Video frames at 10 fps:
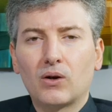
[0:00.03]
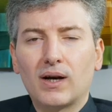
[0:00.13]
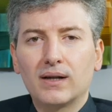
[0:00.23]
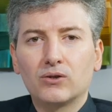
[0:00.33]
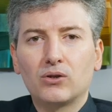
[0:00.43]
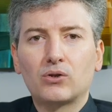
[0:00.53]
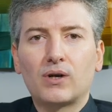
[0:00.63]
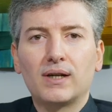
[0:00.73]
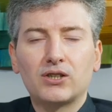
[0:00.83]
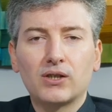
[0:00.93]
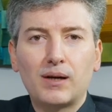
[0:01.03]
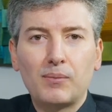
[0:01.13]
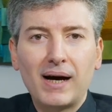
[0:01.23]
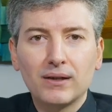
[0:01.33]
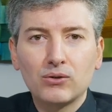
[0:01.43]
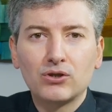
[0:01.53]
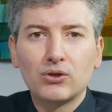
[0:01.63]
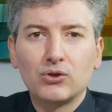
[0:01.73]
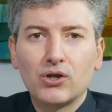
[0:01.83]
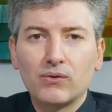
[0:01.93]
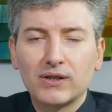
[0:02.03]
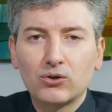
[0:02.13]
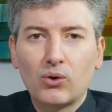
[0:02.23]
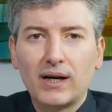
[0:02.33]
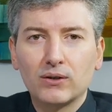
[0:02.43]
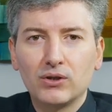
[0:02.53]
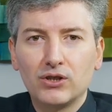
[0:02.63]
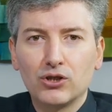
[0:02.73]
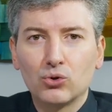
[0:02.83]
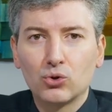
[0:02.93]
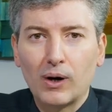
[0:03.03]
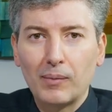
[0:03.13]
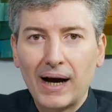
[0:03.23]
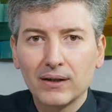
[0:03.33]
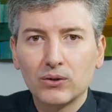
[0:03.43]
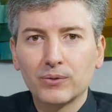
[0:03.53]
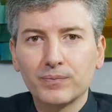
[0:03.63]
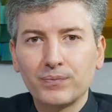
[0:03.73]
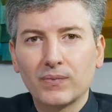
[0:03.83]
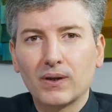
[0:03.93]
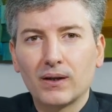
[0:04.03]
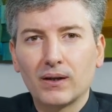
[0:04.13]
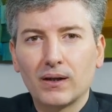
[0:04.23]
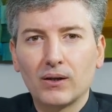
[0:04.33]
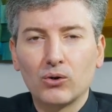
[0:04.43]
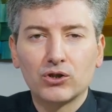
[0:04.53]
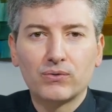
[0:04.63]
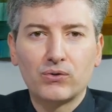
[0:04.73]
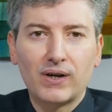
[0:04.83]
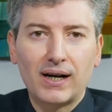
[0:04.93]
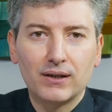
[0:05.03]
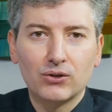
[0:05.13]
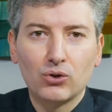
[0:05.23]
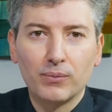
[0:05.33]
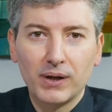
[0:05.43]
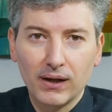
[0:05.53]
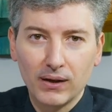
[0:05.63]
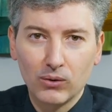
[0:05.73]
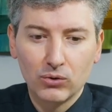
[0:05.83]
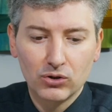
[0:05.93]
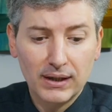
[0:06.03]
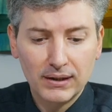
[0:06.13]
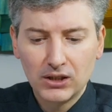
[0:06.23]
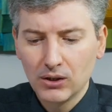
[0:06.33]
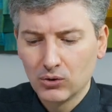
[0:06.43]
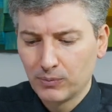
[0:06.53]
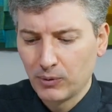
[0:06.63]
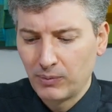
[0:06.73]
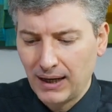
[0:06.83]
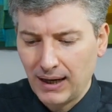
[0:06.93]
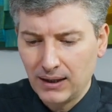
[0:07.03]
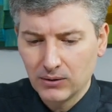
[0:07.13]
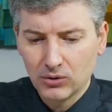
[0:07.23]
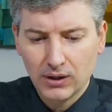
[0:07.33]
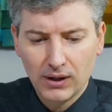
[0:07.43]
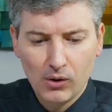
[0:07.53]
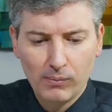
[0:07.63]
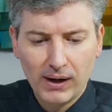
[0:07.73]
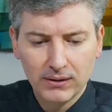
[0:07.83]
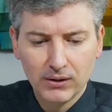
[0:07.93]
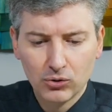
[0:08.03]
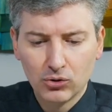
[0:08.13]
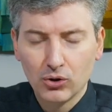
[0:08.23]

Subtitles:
Hello, I'm Dr. Alexandre Amato, a vascular surgeon at the Amato Institute. And today I'm going to talk about